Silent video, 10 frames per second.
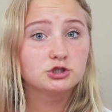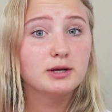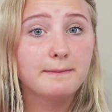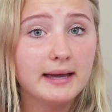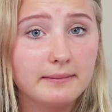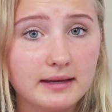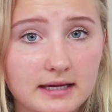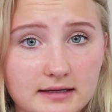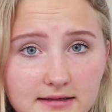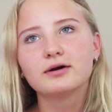she bit
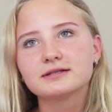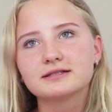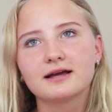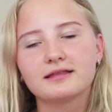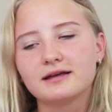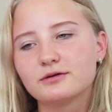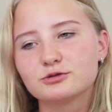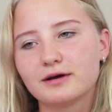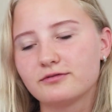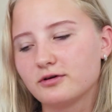me. Honestly, I think it
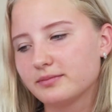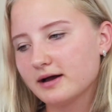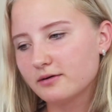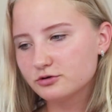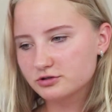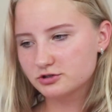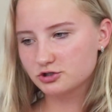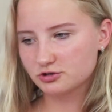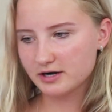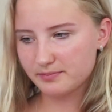was my fault, but I was
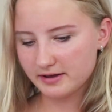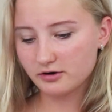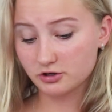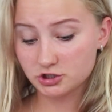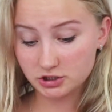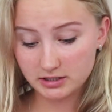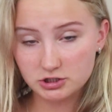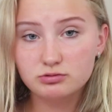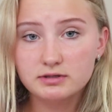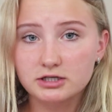just trying to pet her
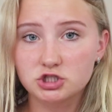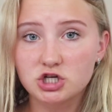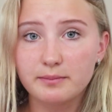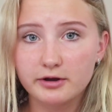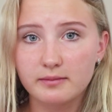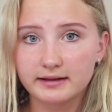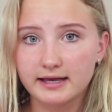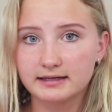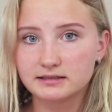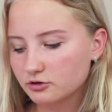because she was like jumping on my
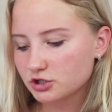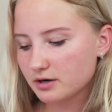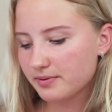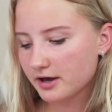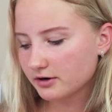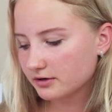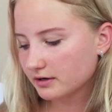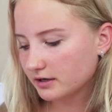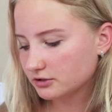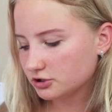legs. I was trying to pet her
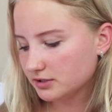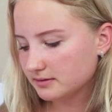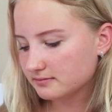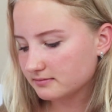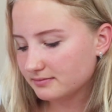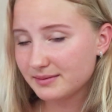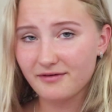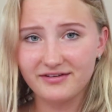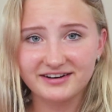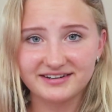and she bit
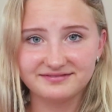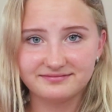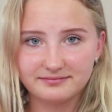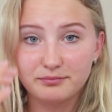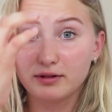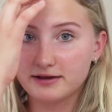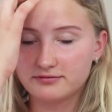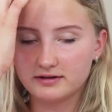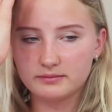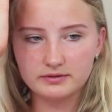my finger.
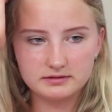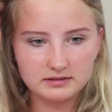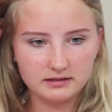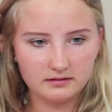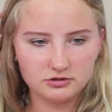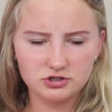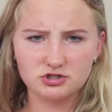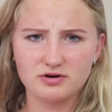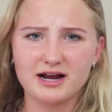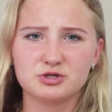Playfully, but still. And she
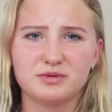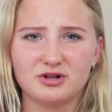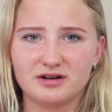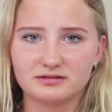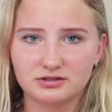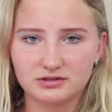scratched me a lot